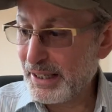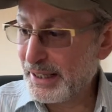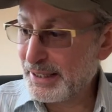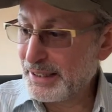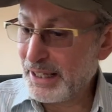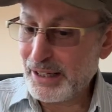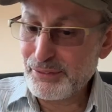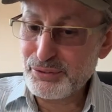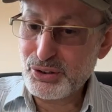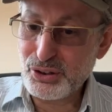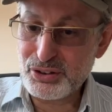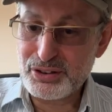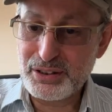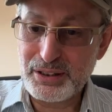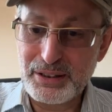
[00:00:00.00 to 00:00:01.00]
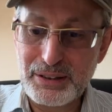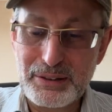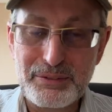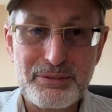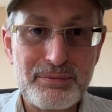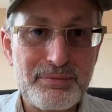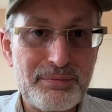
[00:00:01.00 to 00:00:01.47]
And I've got
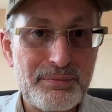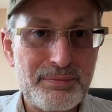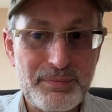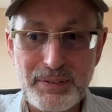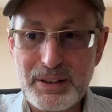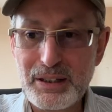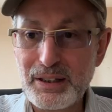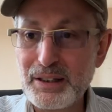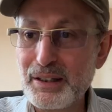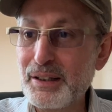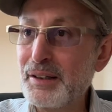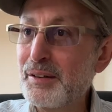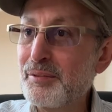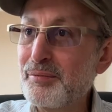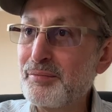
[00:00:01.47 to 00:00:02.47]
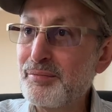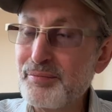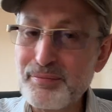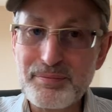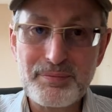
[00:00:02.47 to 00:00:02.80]
the um,